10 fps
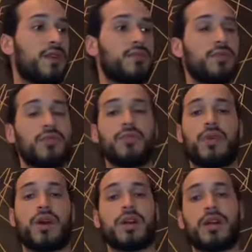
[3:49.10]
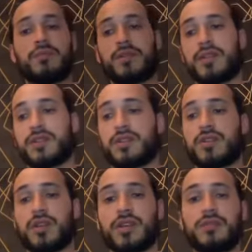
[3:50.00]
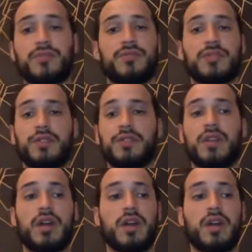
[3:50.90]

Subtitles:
will walk up, and then the target will feel